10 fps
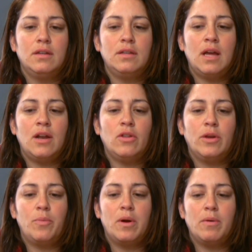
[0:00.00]
not
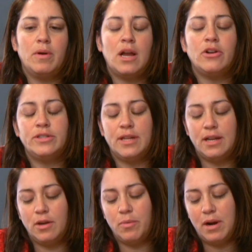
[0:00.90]
only wh-
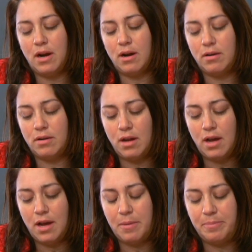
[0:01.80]
understanding where
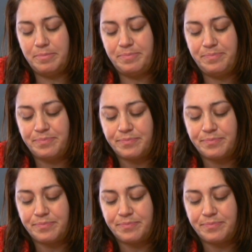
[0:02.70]
um,